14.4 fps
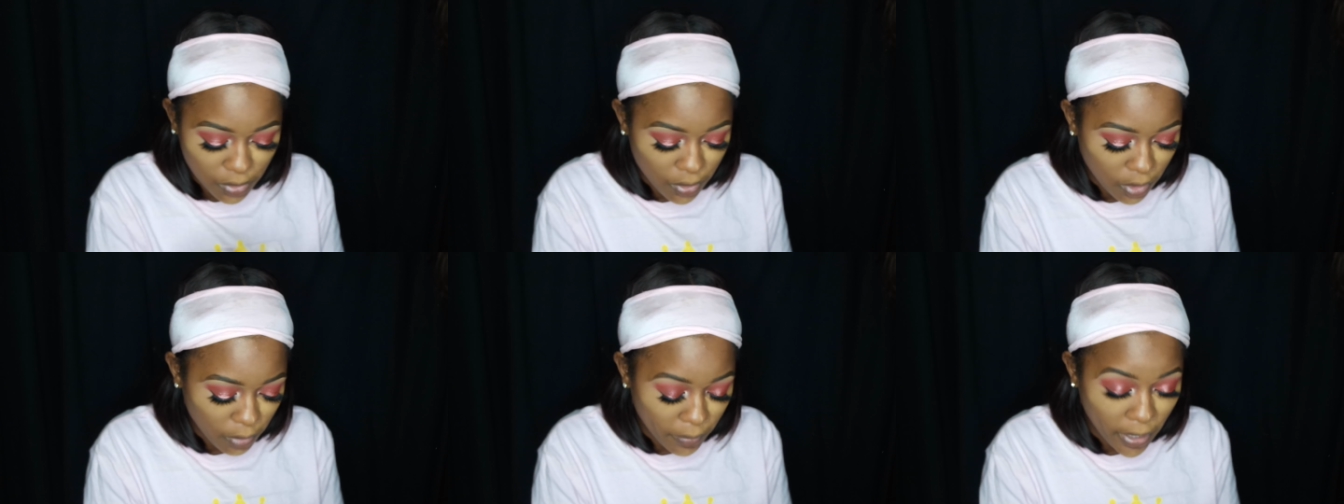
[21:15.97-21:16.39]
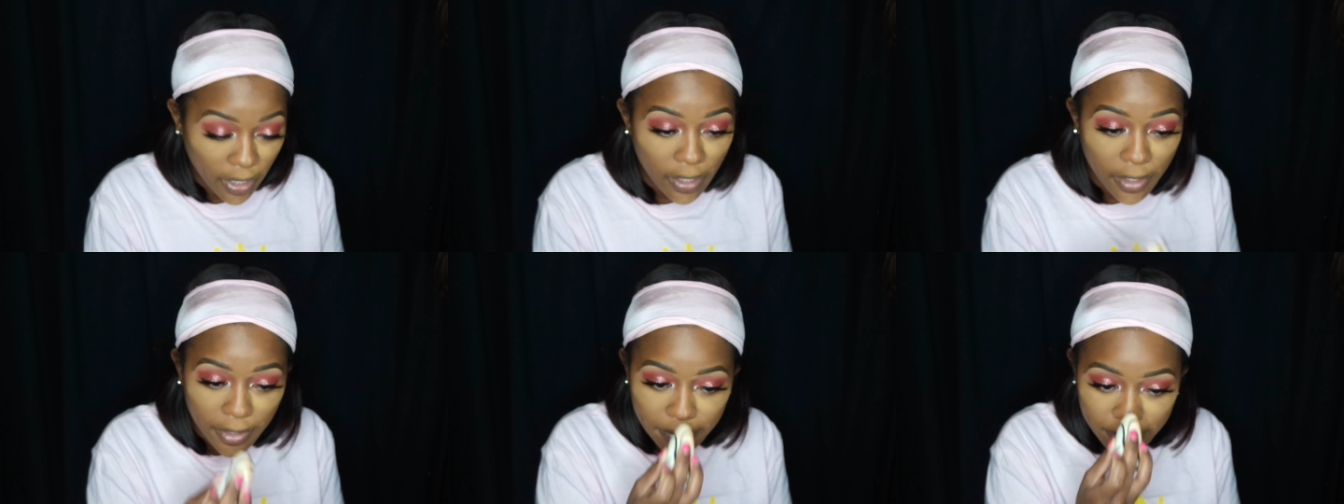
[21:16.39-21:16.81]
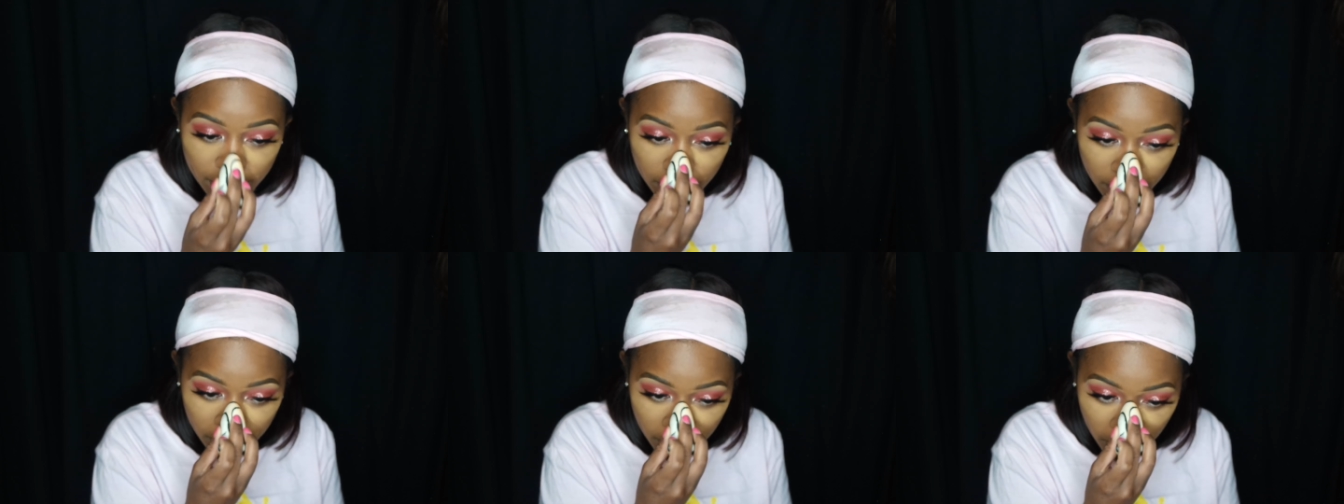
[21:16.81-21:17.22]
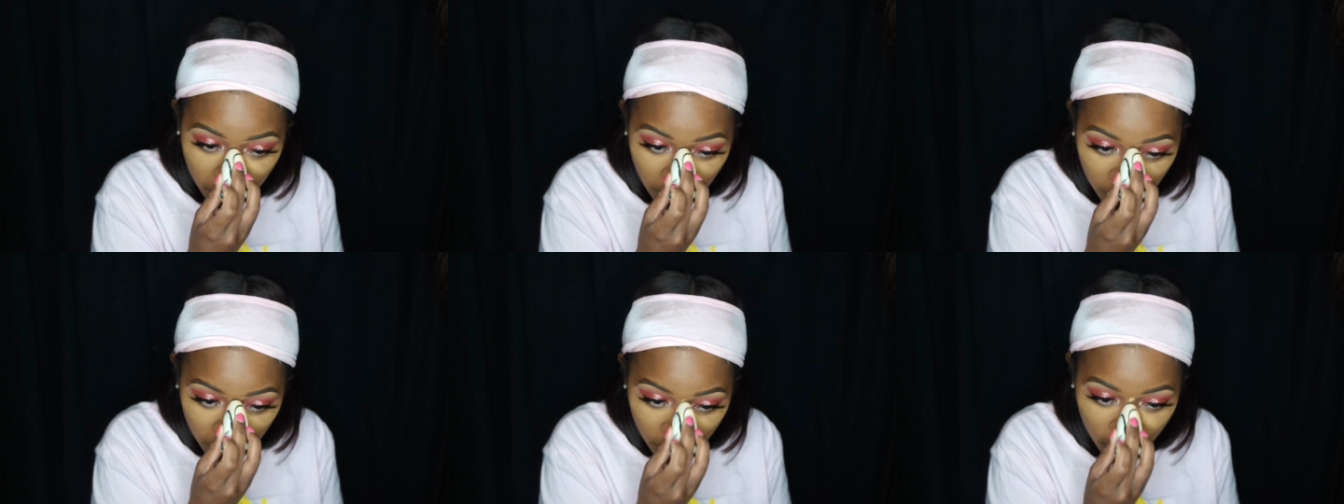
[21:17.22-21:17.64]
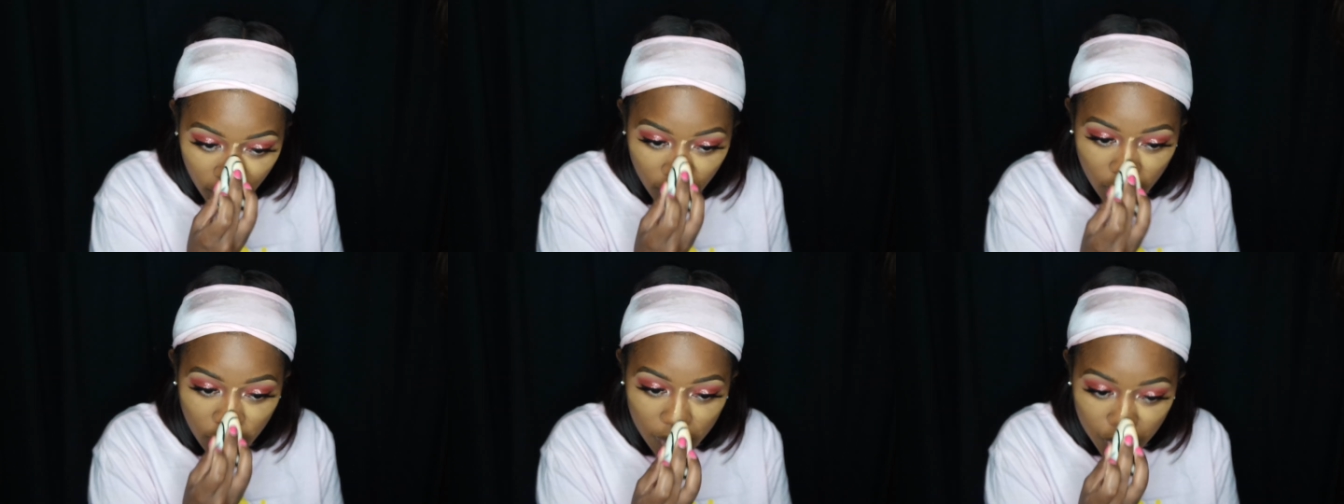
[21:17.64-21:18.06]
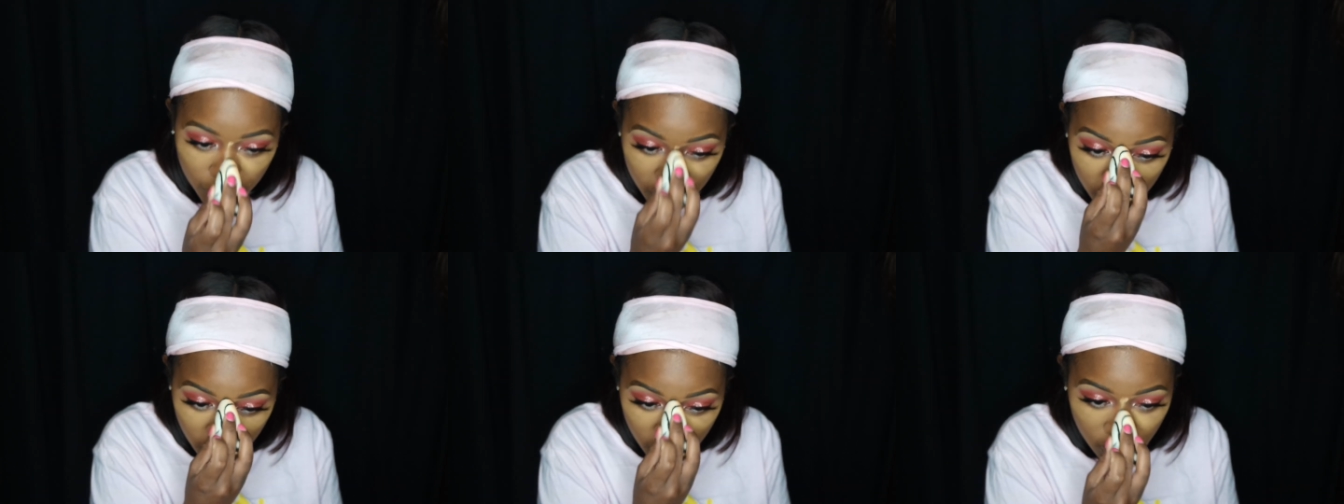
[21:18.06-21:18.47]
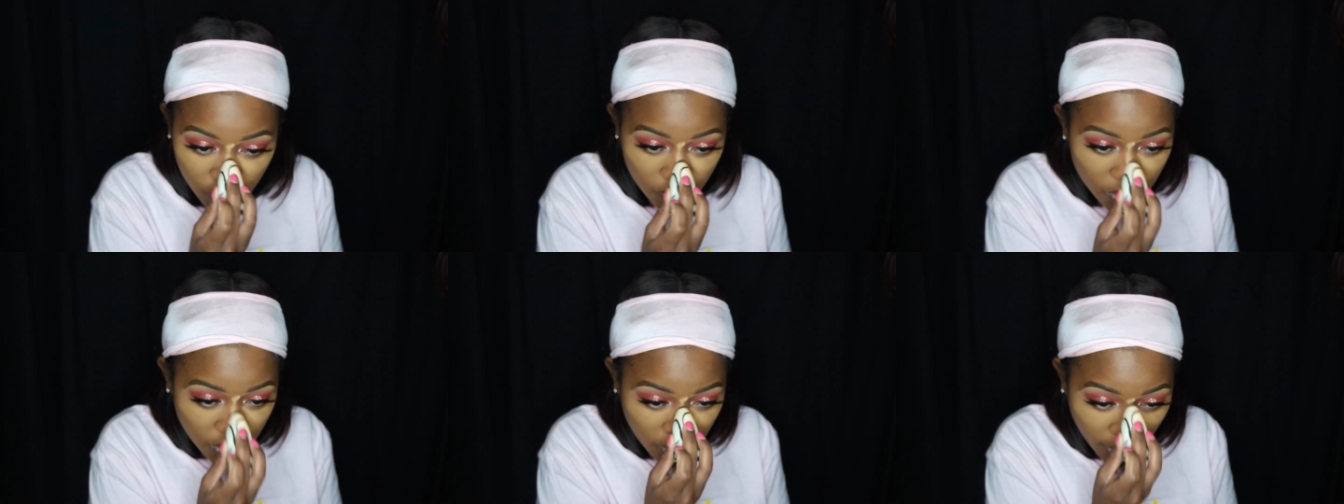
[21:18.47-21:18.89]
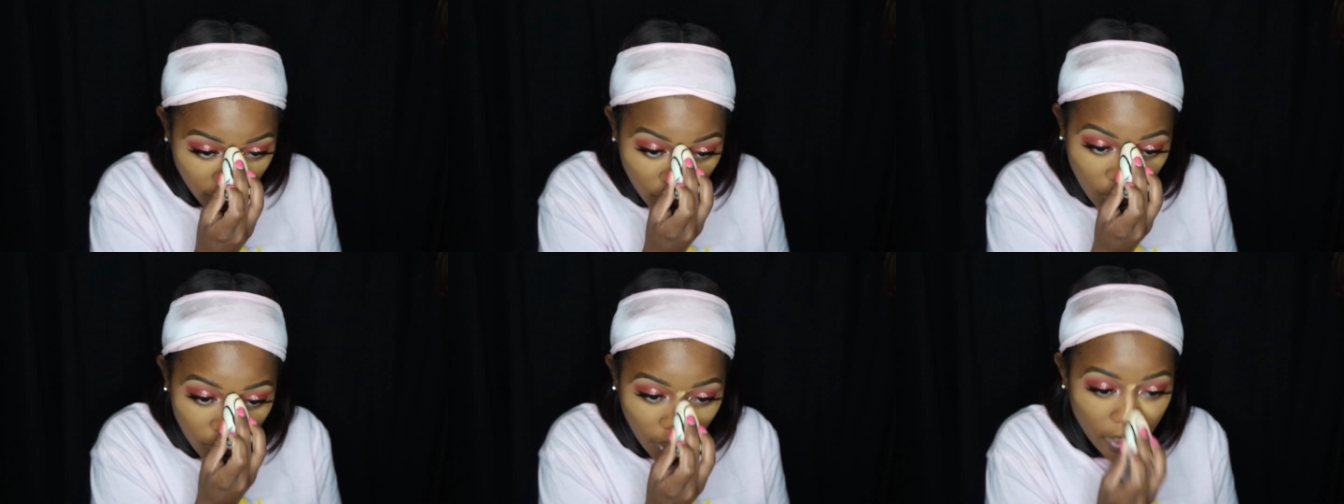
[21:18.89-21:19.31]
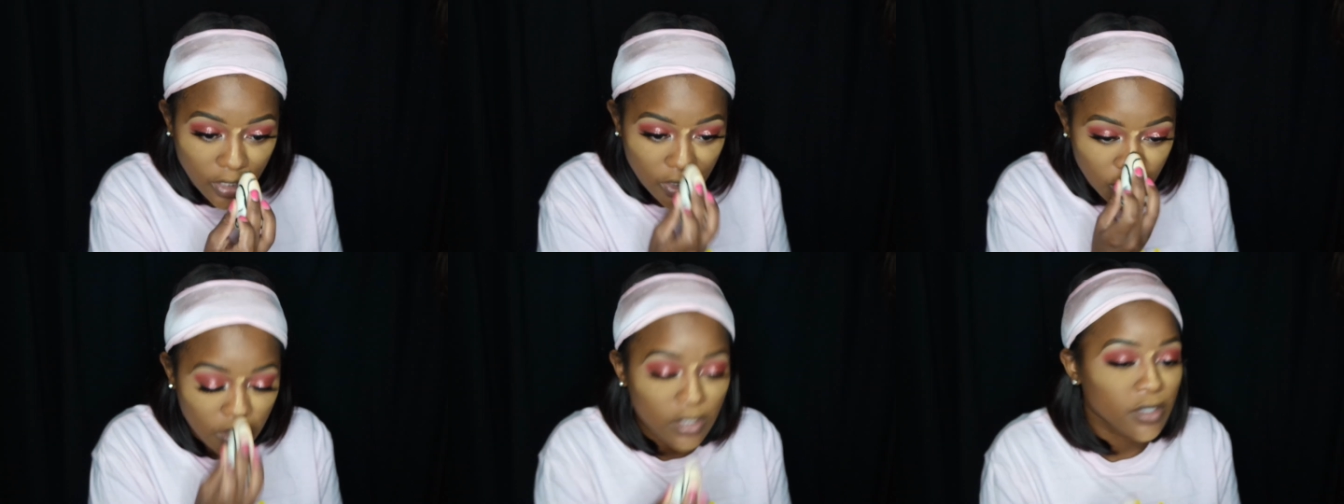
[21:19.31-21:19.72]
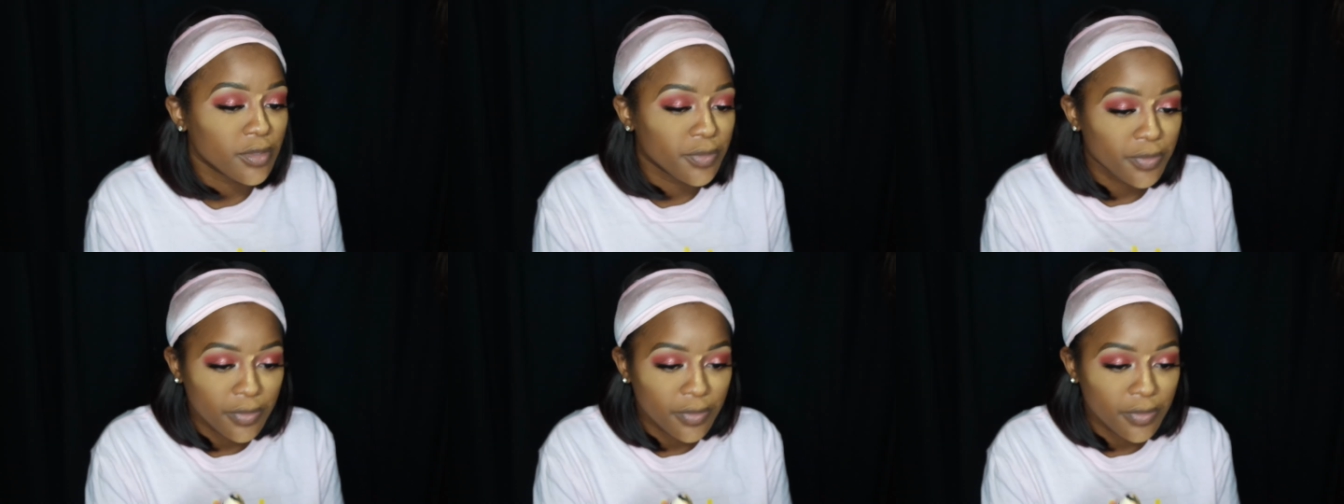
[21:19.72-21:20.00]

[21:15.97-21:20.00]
Do your makeup. And then treat yourself to like a nice...